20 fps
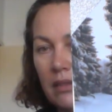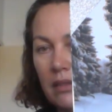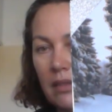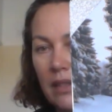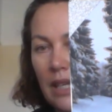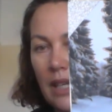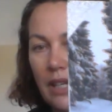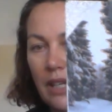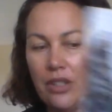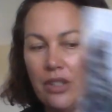
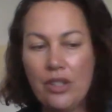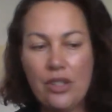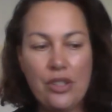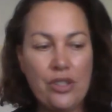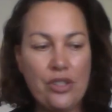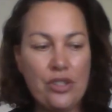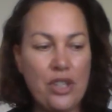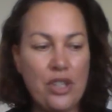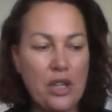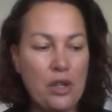And I
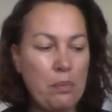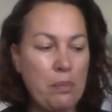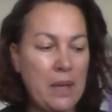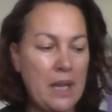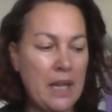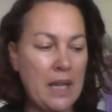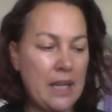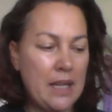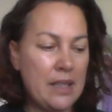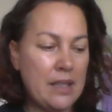used gel
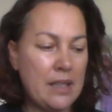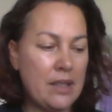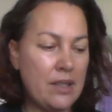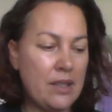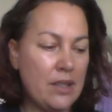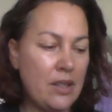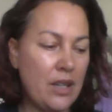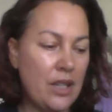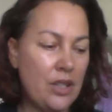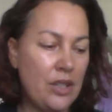
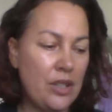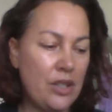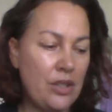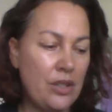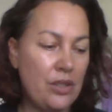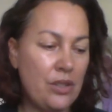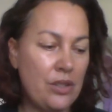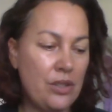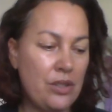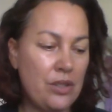pens, I
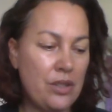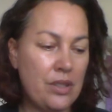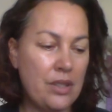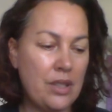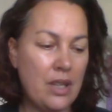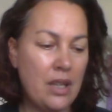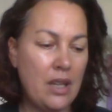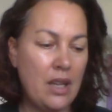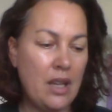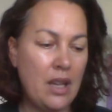
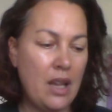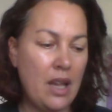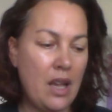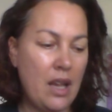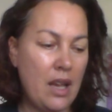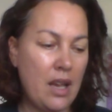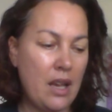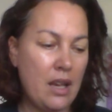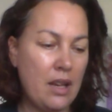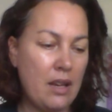used
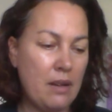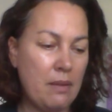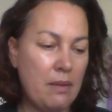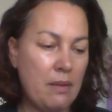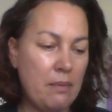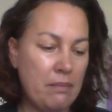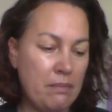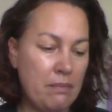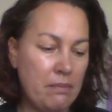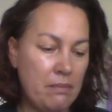
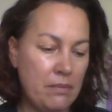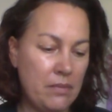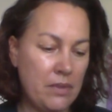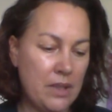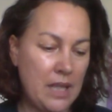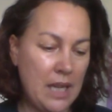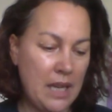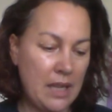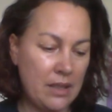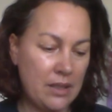
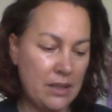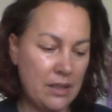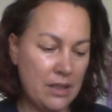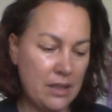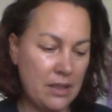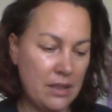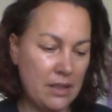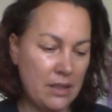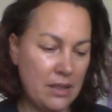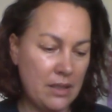
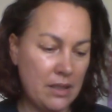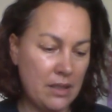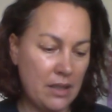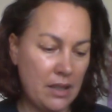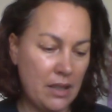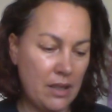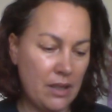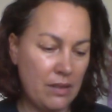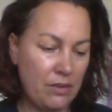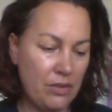textures,
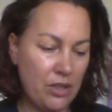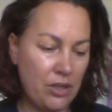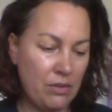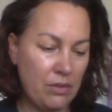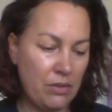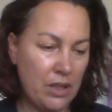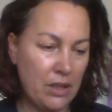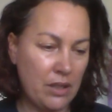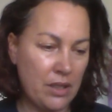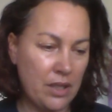and I've just
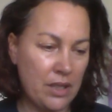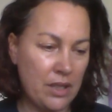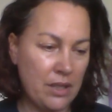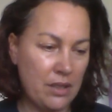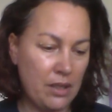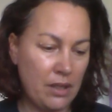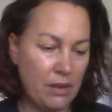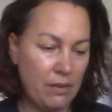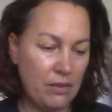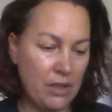
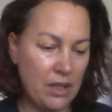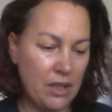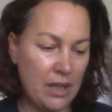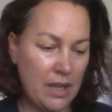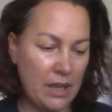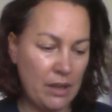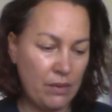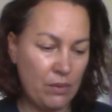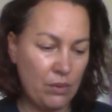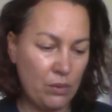realised that I've done
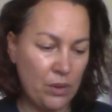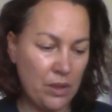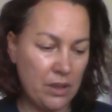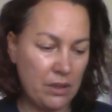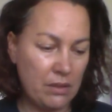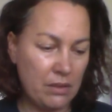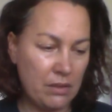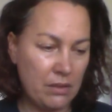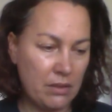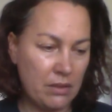it out of
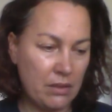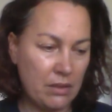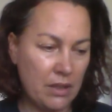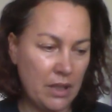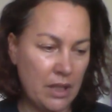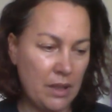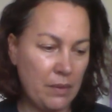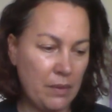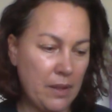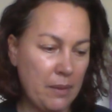order.
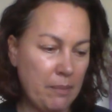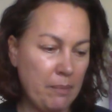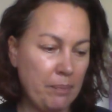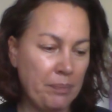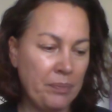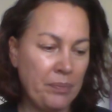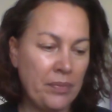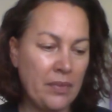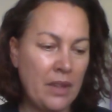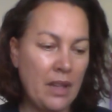Anyway,
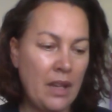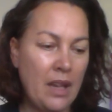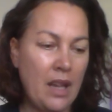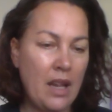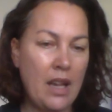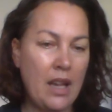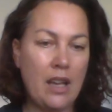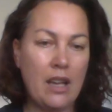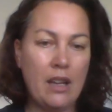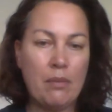
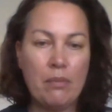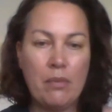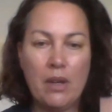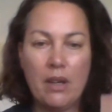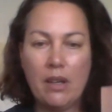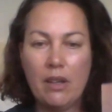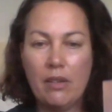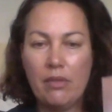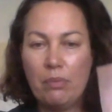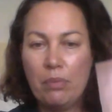
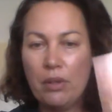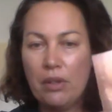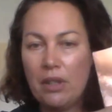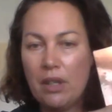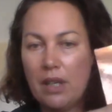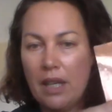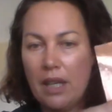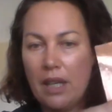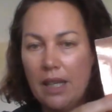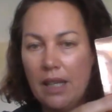I've put
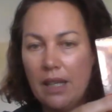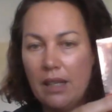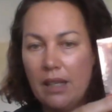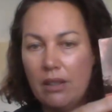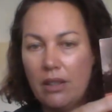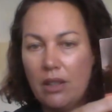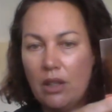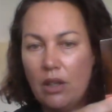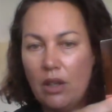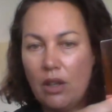a
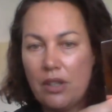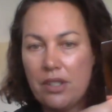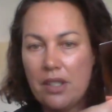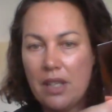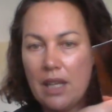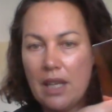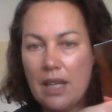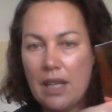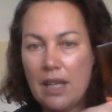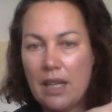
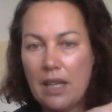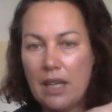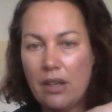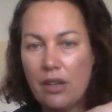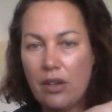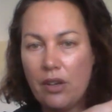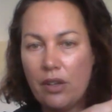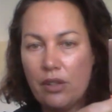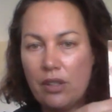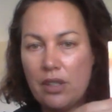glossy
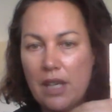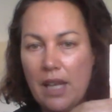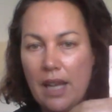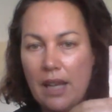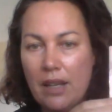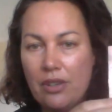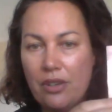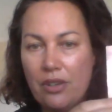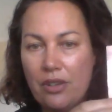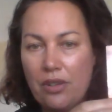
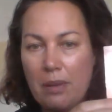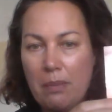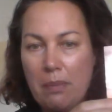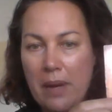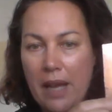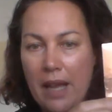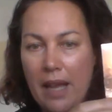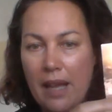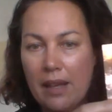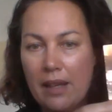contact on the
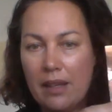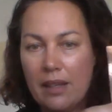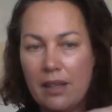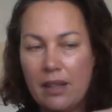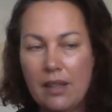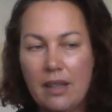back.